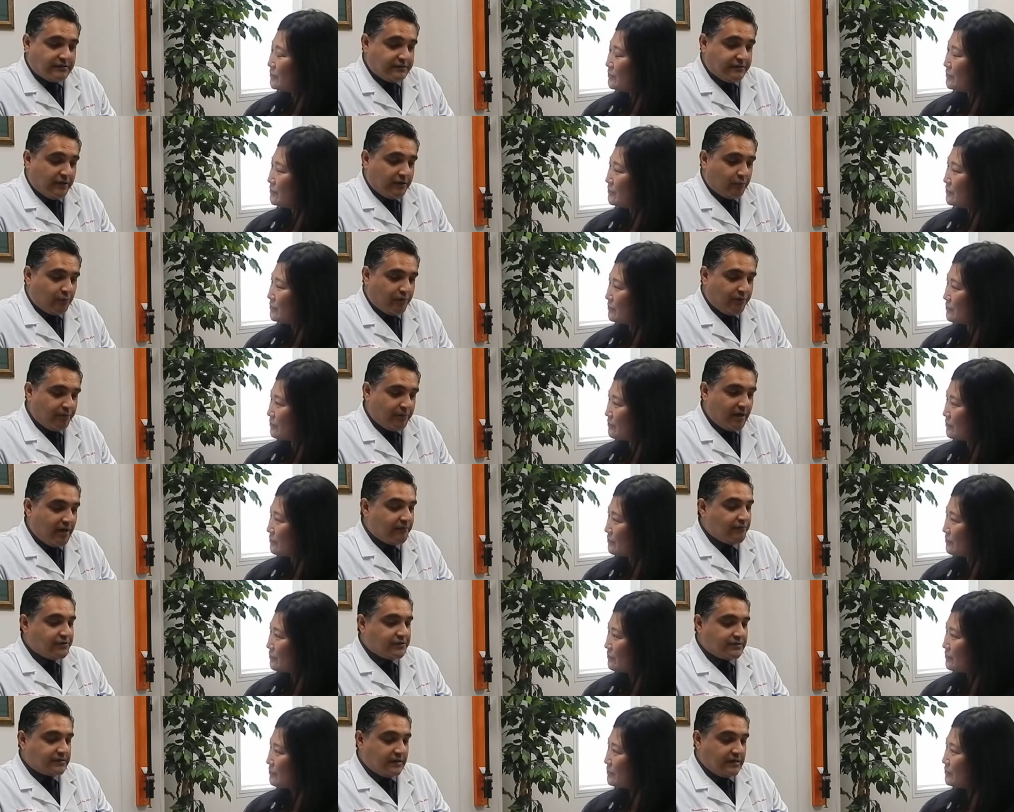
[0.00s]
Speaker 1: stuck with me ever
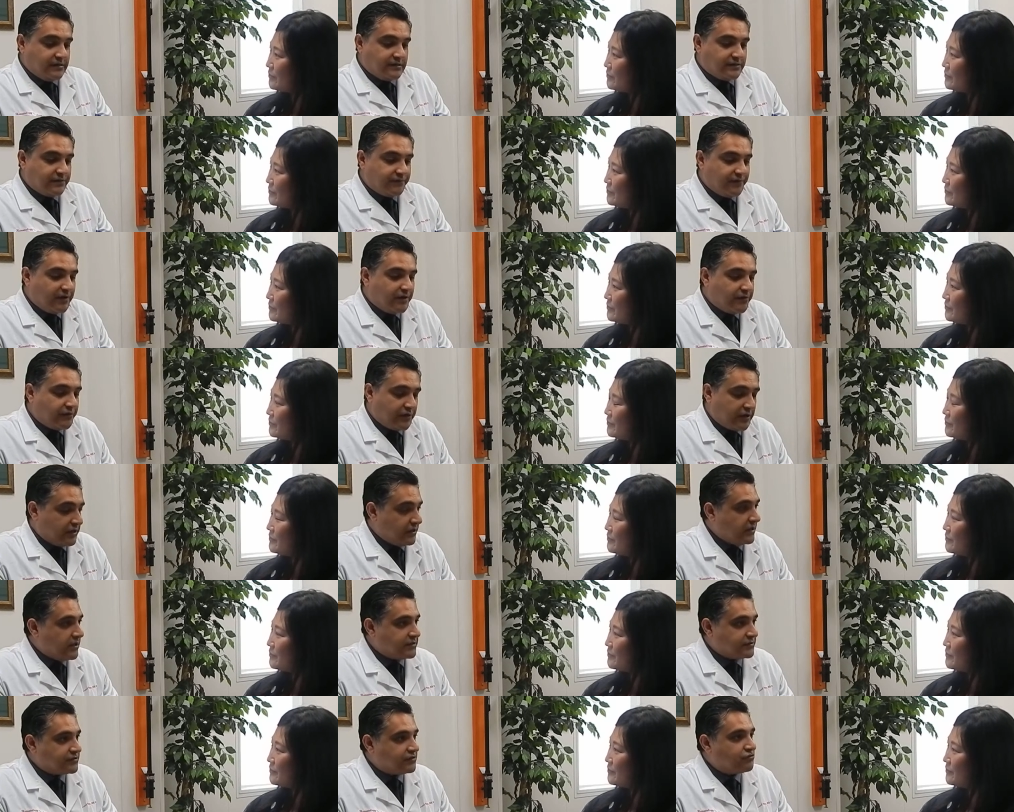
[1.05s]
since. If anything, it
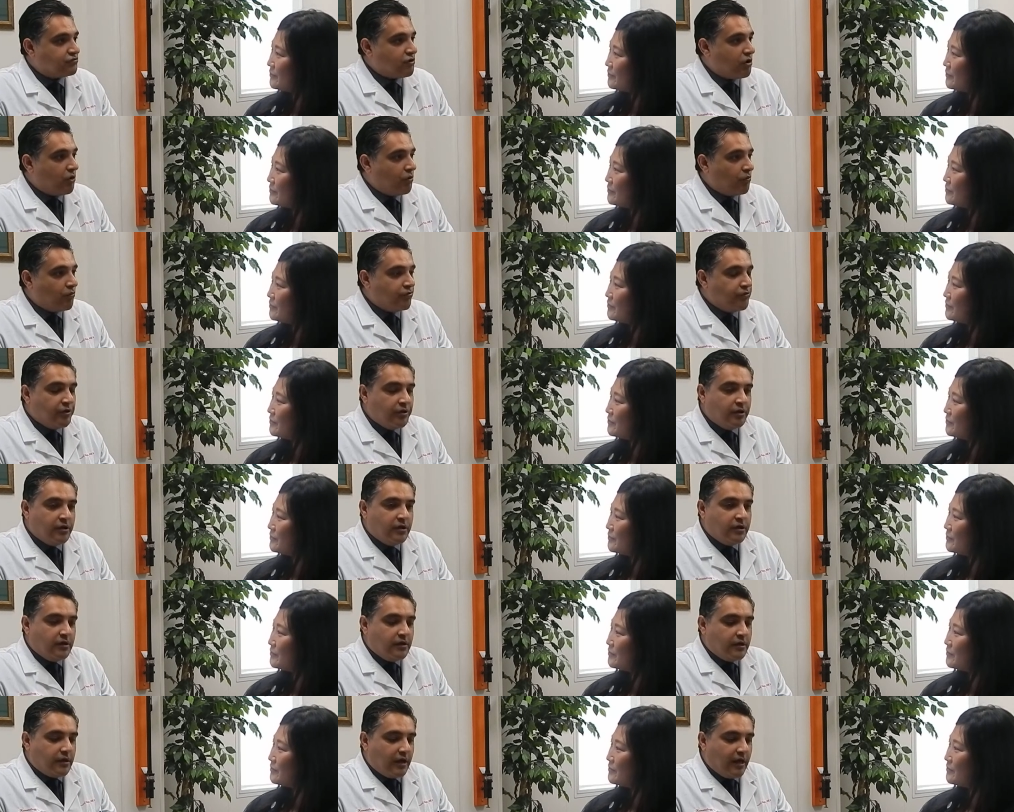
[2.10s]
has grown.
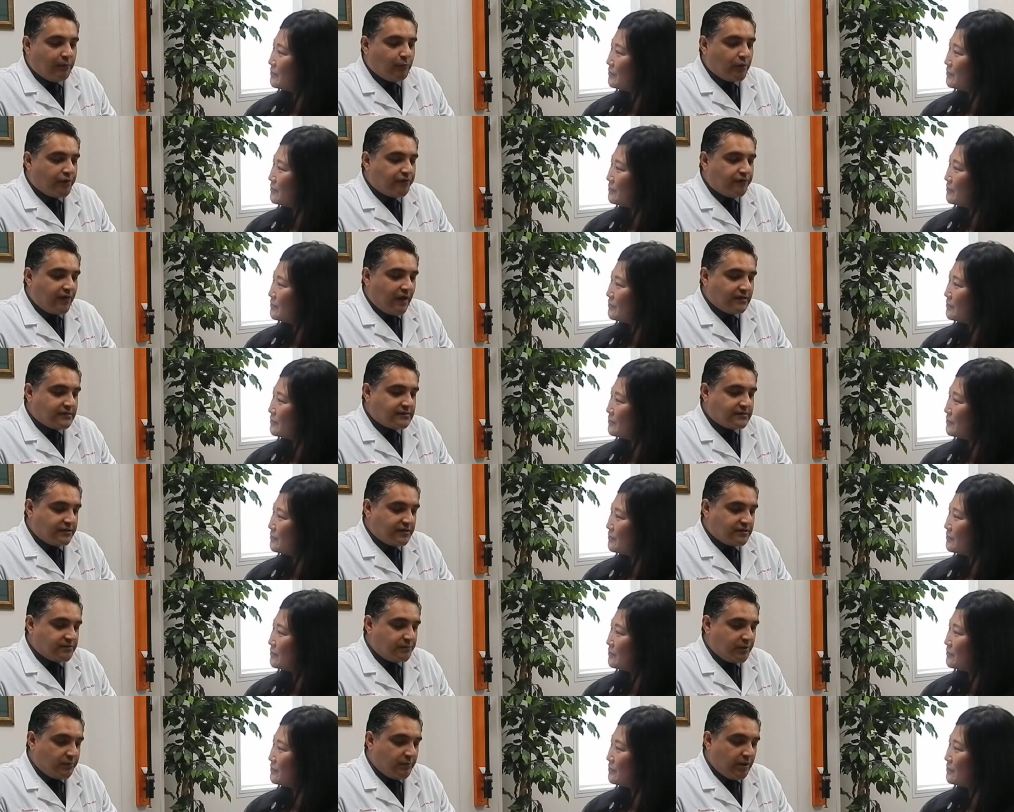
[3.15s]
And what fascinates
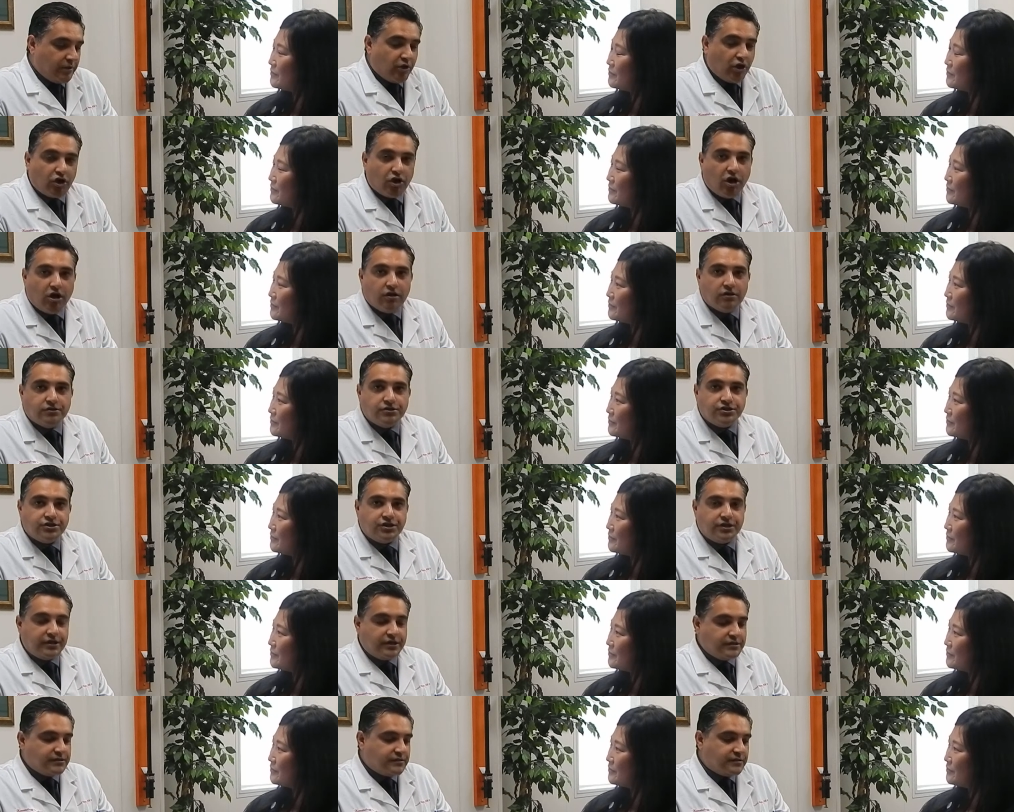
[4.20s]
me about oncology
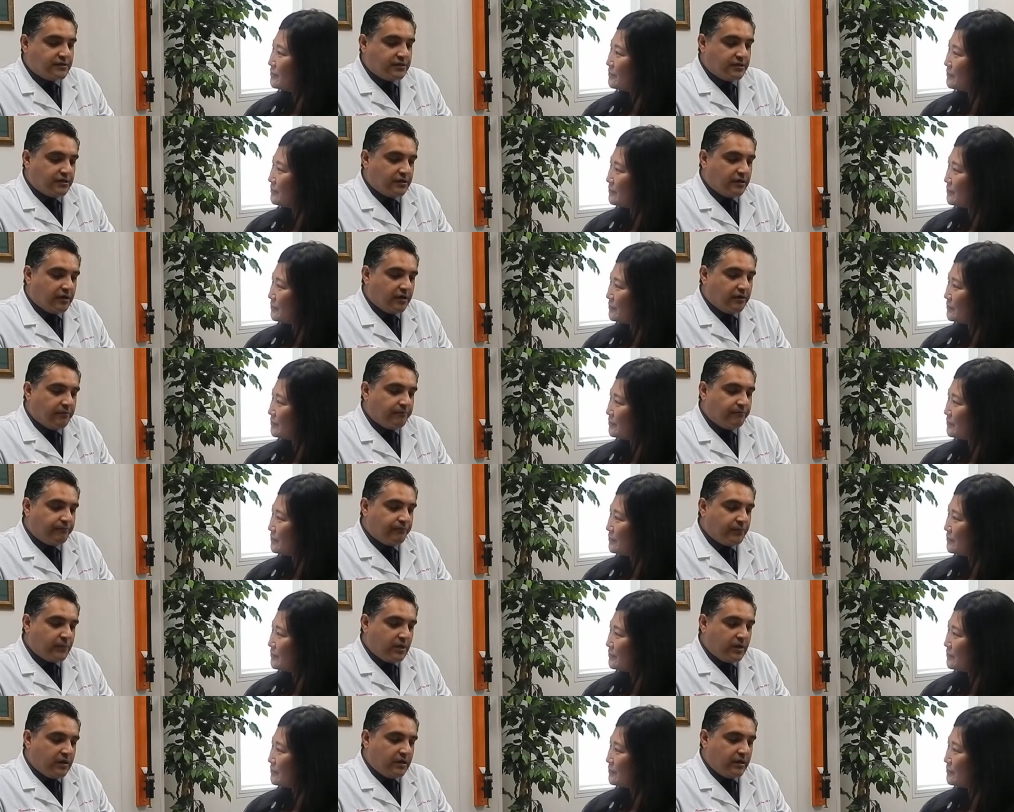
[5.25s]
is the uh,
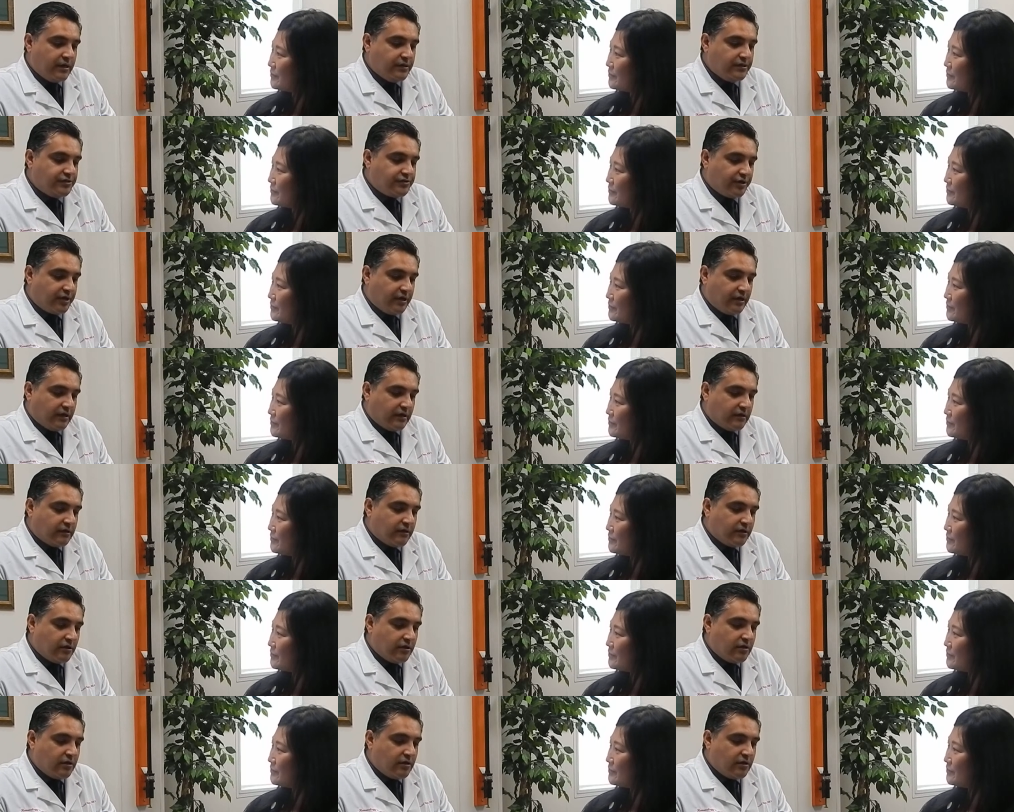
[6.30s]
intricate